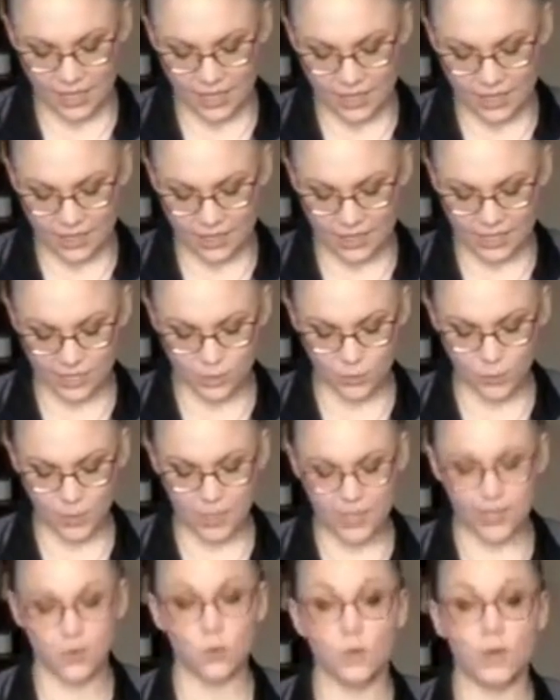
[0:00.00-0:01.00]
This
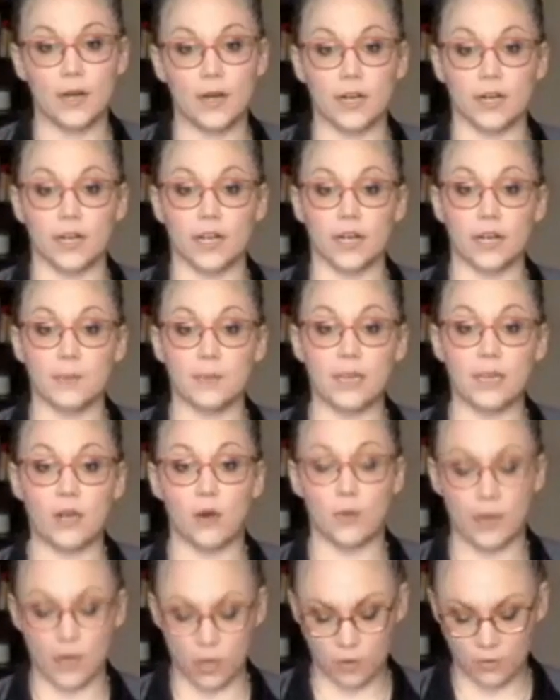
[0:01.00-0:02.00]
week we are going to be
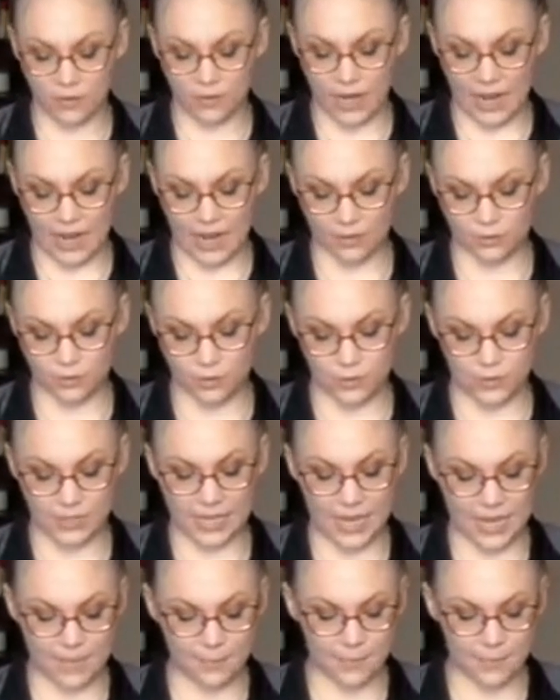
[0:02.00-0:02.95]
going over how to tape.